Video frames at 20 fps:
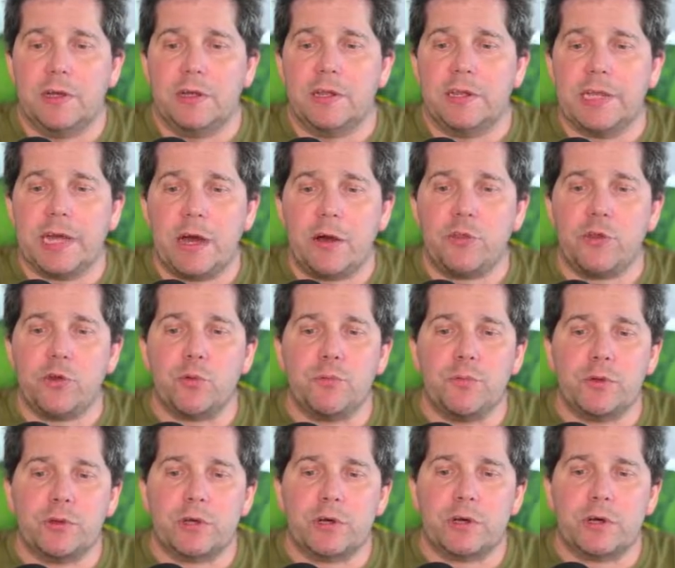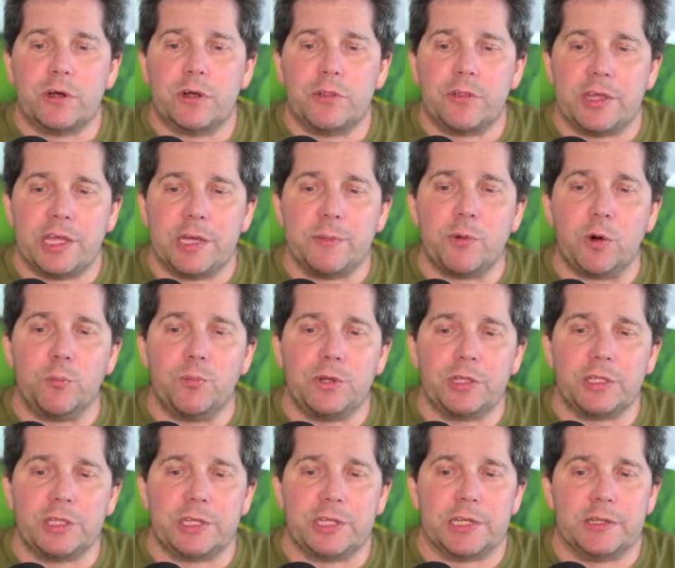now the
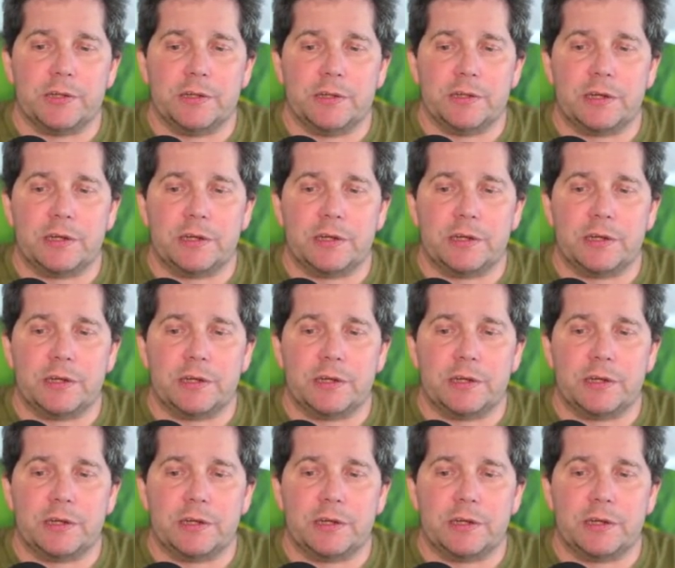immobility